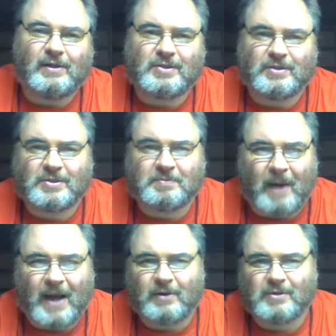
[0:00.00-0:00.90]

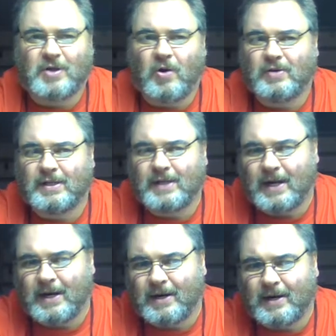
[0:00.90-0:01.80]
spiders going in
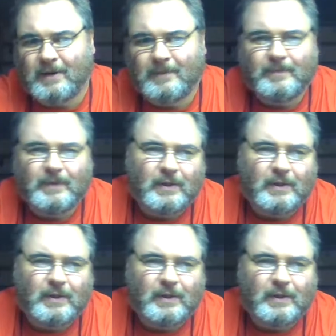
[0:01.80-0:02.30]
there.